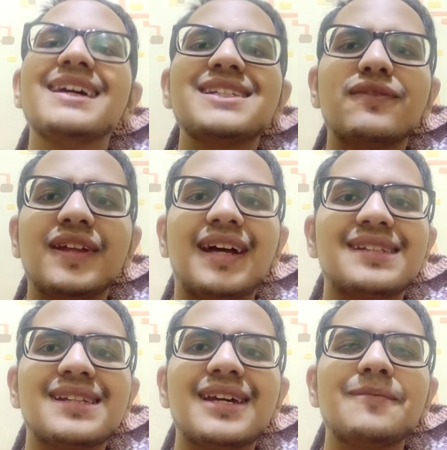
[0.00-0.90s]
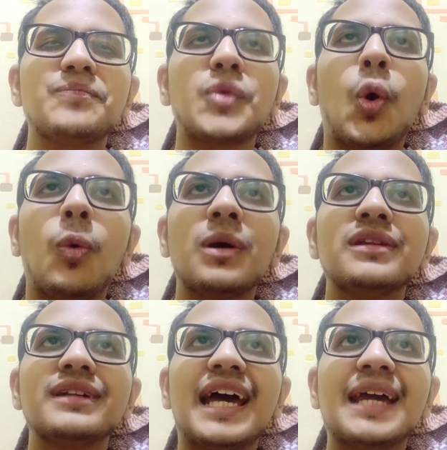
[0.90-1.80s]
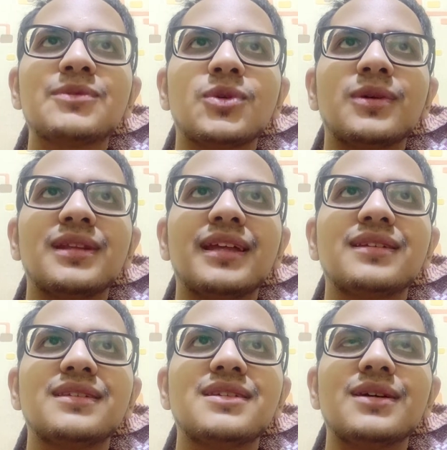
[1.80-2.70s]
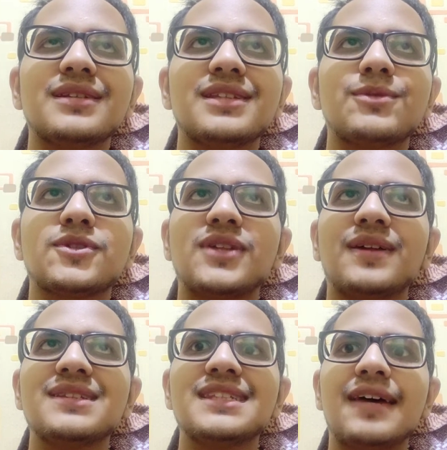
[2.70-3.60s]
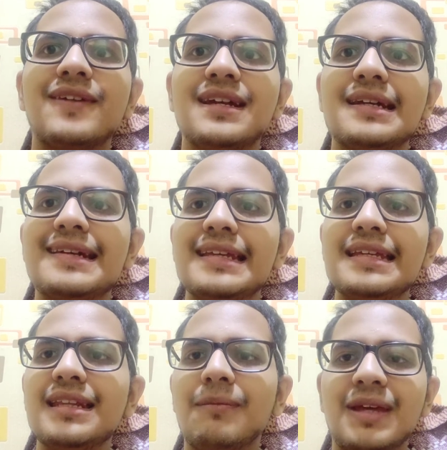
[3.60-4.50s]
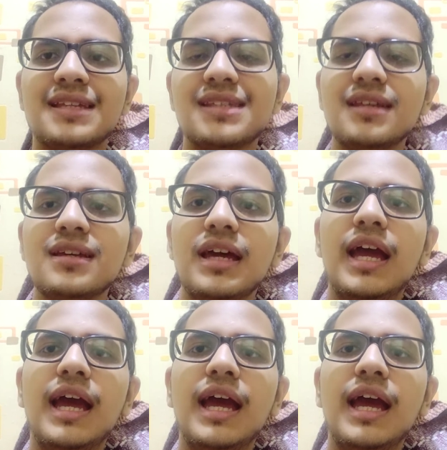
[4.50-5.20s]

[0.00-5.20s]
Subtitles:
Stuff like that. So, like, over the times, over, like, the years, this was 2017, I'm guessing.